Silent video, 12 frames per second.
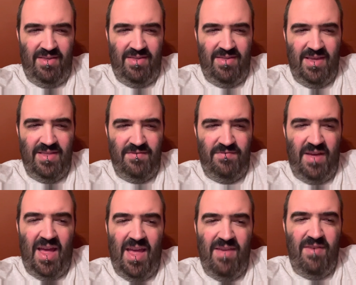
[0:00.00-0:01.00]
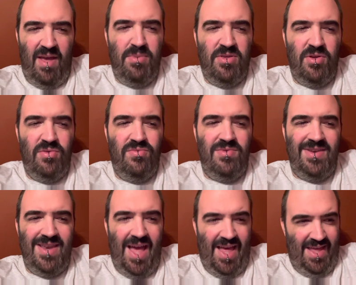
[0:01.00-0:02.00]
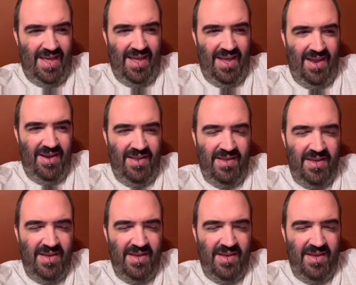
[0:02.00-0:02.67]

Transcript: Season 5, Episode 9.